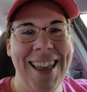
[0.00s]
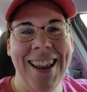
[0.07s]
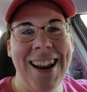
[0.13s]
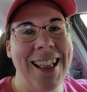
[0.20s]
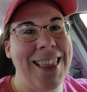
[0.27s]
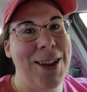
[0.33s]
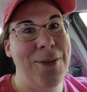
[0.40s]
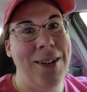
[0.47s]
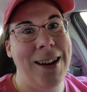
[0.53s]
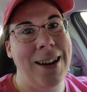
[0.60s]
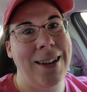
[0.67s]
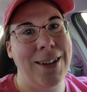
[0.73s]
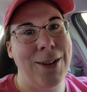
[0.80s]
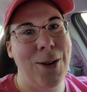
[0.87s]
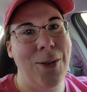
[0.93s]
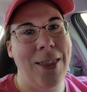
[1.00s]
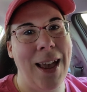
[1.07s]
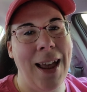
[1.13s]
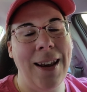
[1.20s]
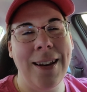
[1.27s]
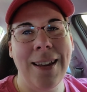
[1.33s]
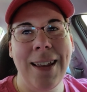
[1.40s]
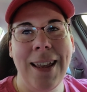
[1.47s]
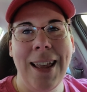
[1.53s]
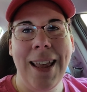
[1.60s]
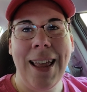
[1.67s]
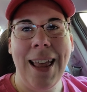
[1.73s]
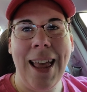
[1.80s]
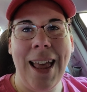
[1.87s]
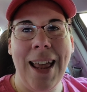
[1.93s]
Not that you needed to know that.
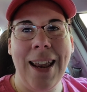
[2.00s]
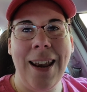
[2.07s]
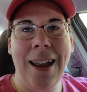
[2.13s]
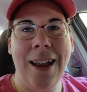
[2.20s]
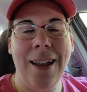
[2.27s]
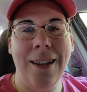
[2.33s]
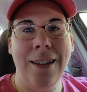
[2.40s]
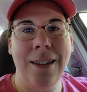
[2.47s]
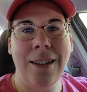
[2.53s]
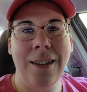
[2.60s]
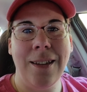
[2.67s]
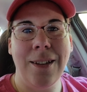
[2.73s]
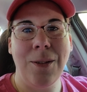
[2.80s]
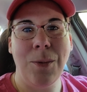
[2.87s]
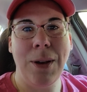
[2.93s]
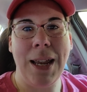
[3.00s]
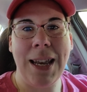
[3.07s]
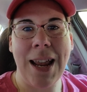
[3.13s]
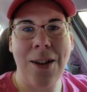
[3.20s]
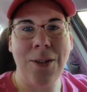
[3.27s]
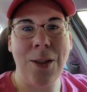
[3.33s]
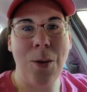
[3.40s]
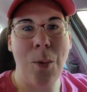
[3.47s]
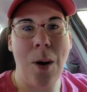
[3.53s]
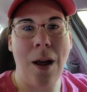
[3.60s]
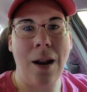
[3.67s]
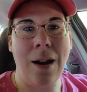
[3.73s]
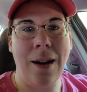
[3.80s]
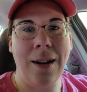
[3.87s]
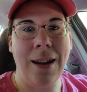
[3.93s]
And we'll get down to the
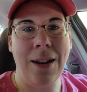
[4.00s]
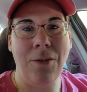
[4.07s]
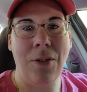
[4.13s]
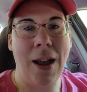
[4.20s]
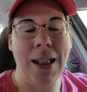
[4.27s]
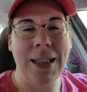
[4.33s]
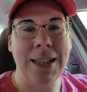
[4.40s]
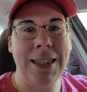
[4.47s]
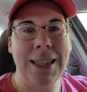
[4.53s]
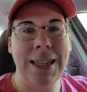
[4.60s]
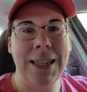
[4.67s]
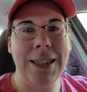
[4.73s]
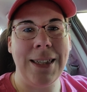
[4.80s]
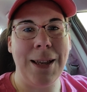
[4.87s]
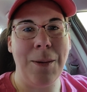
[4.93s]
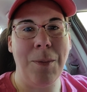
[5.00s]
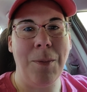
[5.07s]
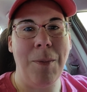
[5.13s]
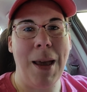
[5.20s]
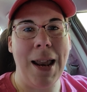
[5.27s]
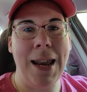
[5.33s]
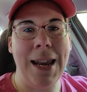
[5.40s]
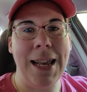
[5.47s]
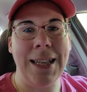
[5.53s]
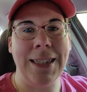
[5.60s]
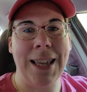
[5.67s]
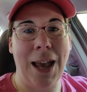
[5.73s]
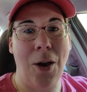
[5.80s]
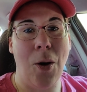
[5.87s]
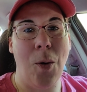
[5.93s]
water and finally see some
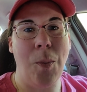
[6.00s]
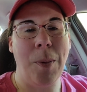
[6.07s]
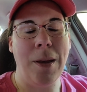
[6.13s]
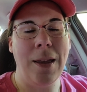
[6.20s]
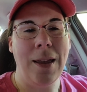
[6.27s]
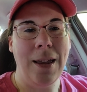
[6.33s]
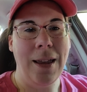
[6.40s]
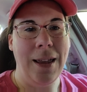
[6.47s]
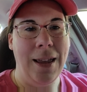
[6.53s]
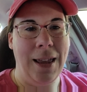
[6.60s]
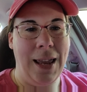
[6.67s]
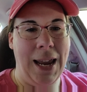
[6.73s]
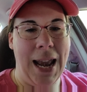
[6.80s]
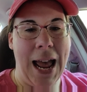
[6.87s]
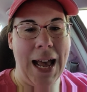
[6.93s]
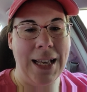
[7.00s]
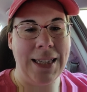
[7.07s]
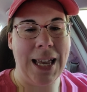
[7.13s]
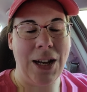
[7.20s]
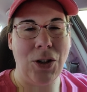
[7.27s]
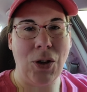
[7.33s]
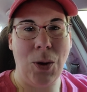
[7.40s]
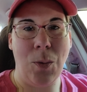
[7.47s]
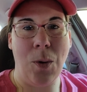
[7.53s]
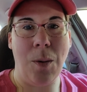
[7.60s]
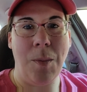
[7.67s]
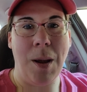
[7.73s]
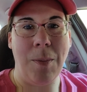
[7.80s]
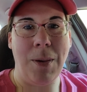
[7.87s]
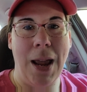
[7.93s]
manatees, I hope. It has actually
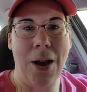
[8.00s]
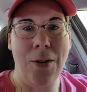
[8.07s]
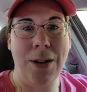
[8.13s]
warmed up now.